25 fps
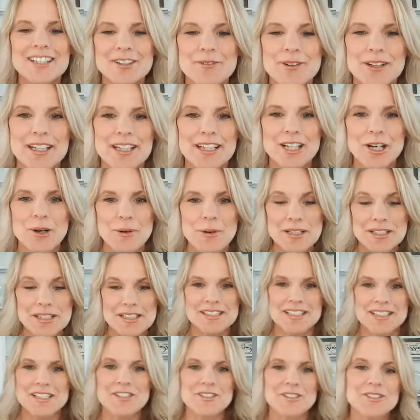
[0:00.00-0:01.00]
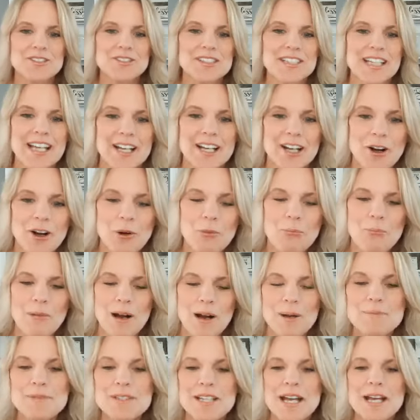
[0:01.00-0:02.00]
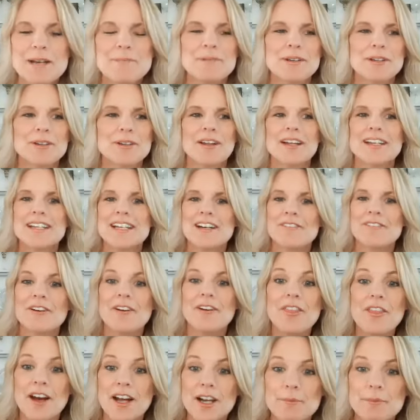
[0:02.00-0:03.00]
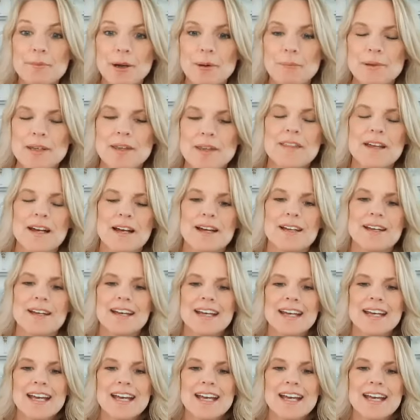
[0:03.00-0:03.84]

you're really quintessential stay-at-home mom type you know i never thought about being that